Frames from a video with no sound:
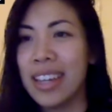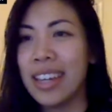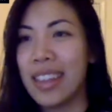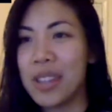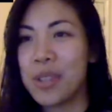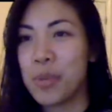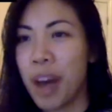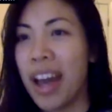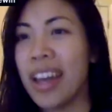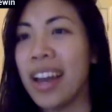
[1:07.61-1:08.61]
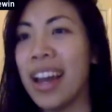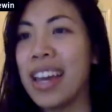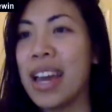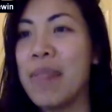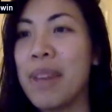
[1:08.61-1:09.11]
That's why I
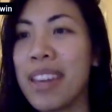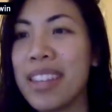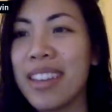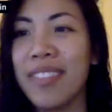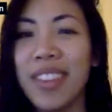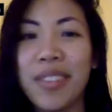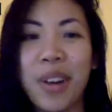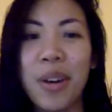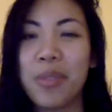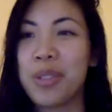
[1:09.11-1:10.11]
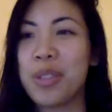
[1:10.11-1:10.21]
am a self-love coach.